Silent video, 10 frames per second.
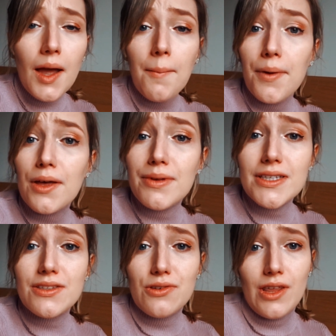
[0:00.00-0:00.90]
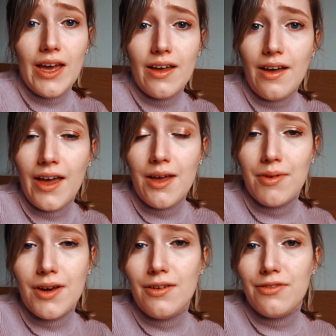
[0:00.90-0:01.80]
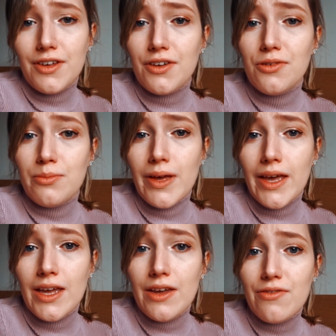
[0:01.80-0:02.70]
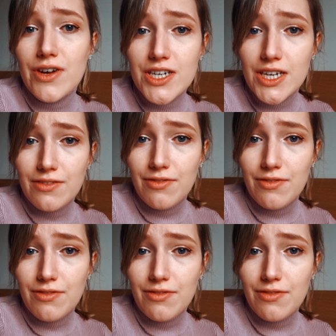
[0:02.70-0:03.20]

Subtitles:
But amidst all that, I am going to film a reading